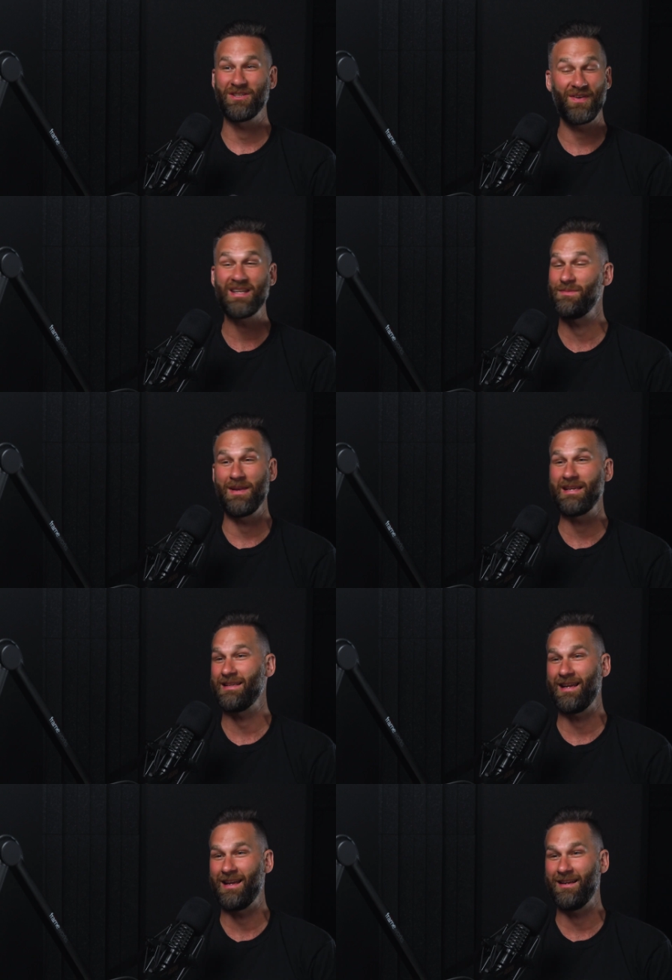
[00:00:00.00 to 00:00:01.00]
Svet's
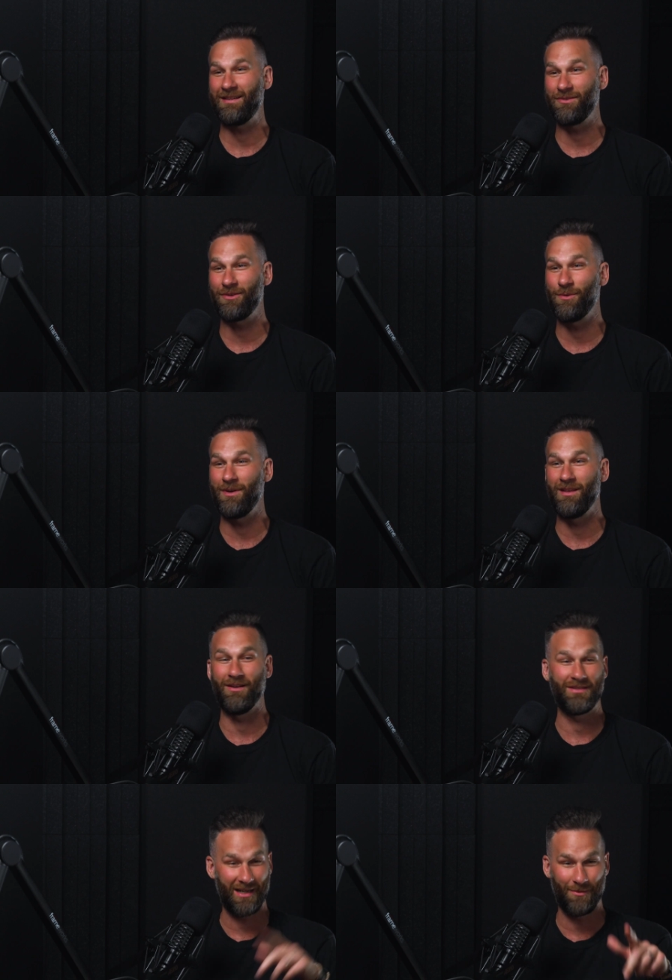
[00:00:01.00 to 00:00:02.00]
amazing at it. She'll yeah. go in there
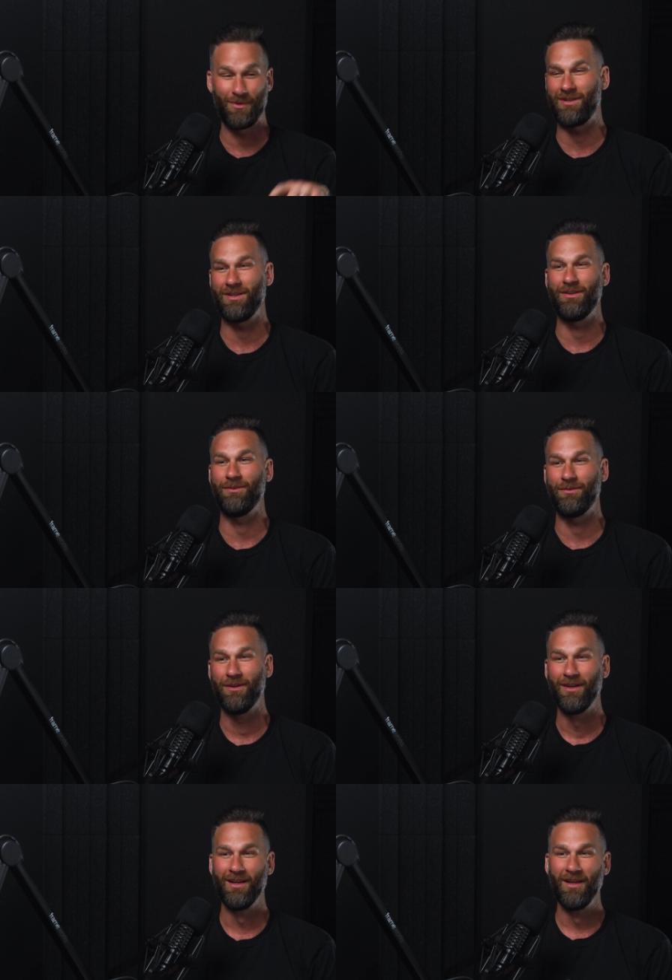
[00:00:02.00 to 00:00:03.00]
and tell them what to do.
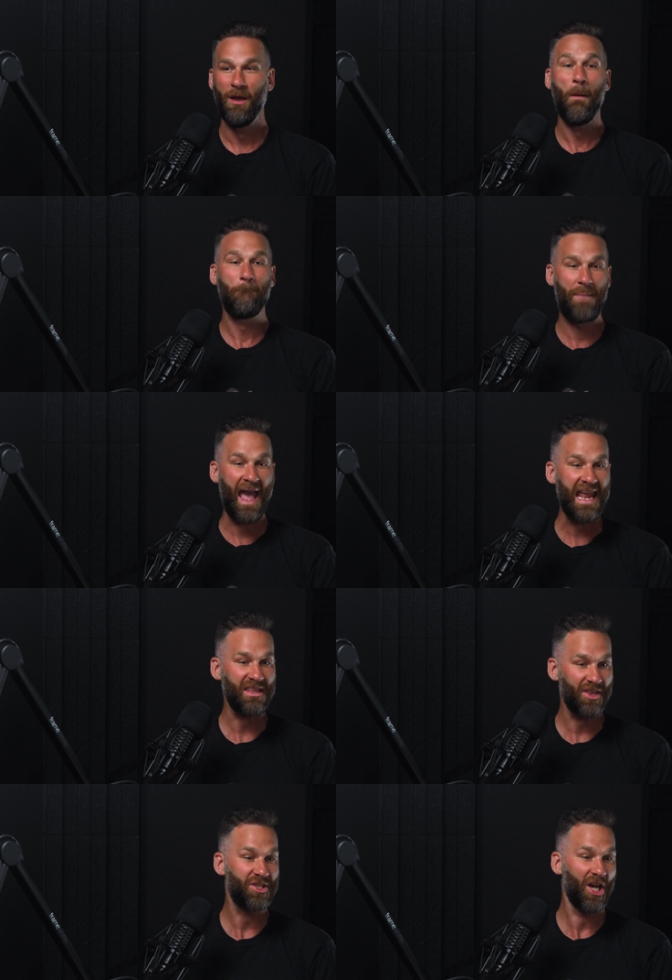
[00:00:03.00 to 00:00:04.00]
Gosh, she's an eight.
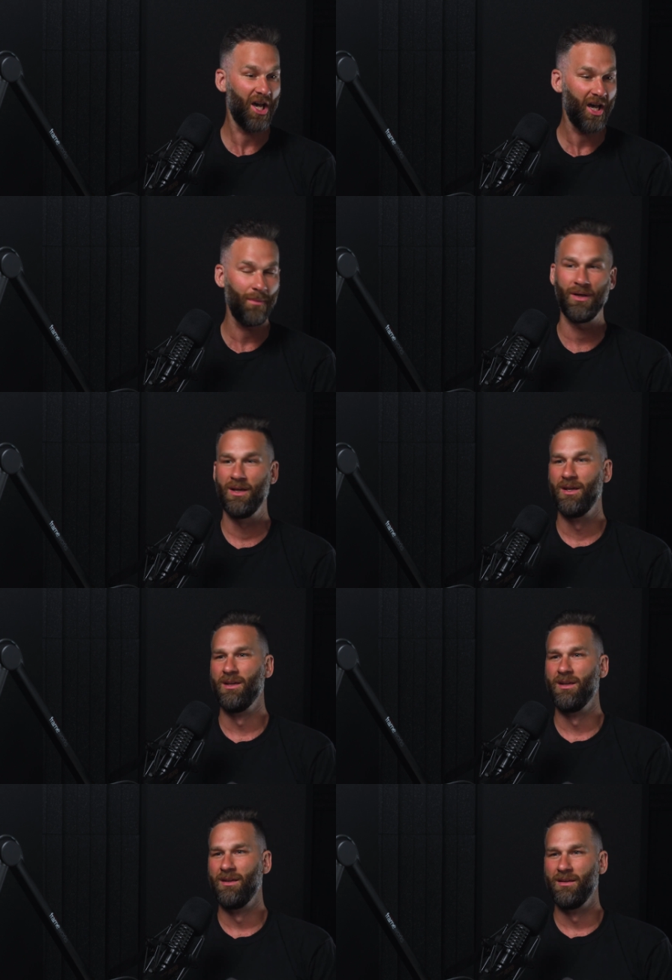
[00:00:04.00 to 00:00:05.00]
Paint the tub.
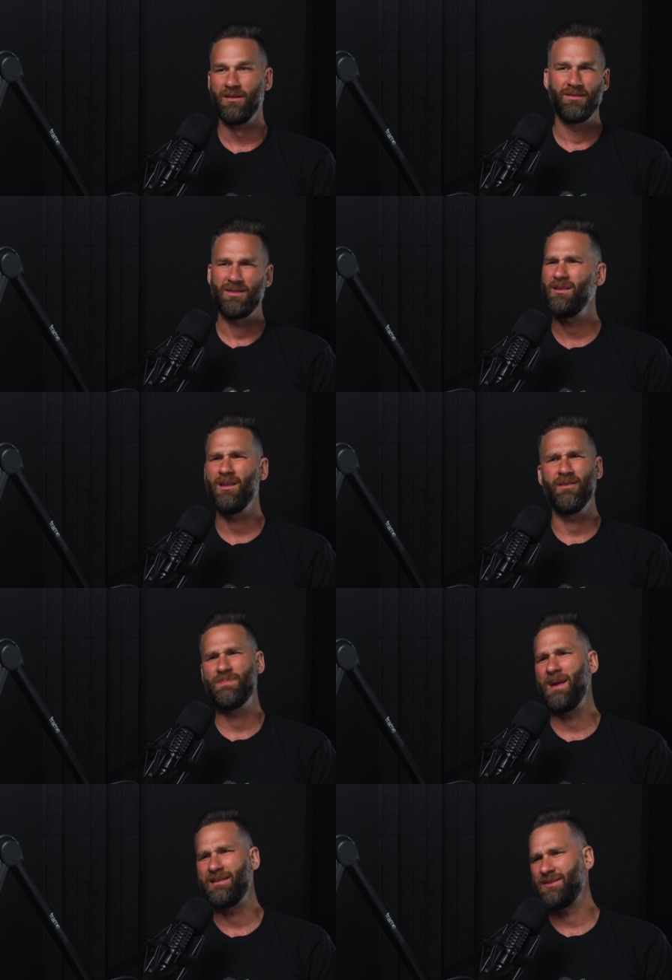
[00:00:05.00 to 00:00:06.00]
She loves
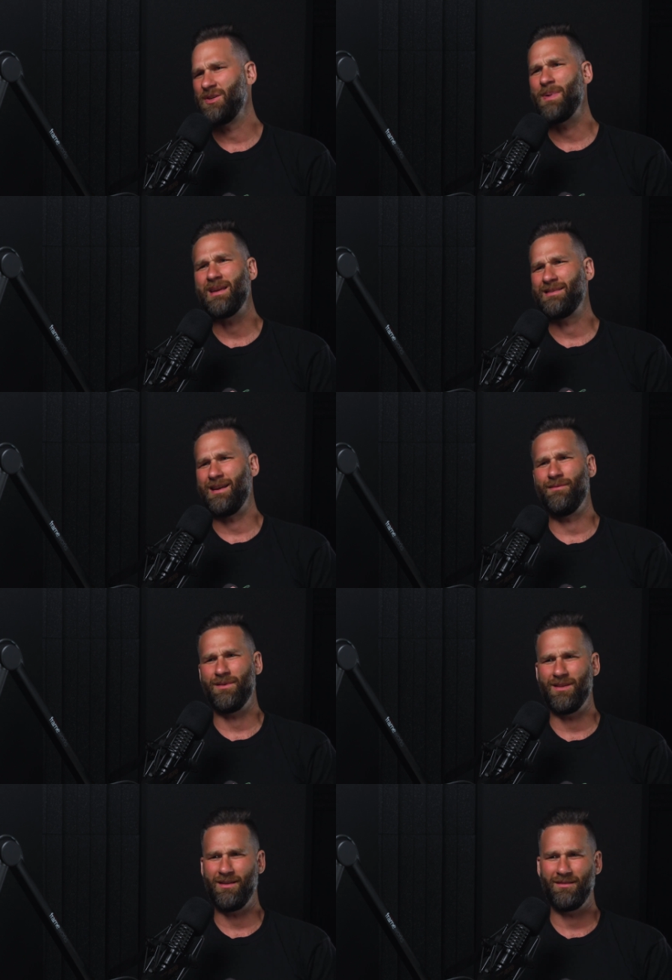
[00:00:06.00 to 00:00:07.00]
paint. She paints
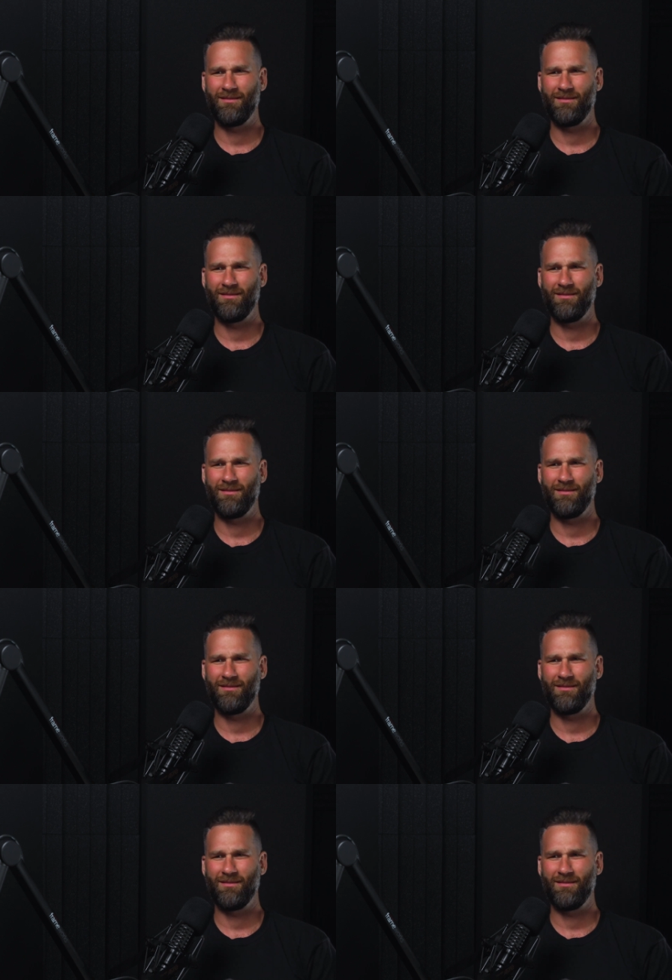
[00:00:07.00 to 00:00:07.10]
everything.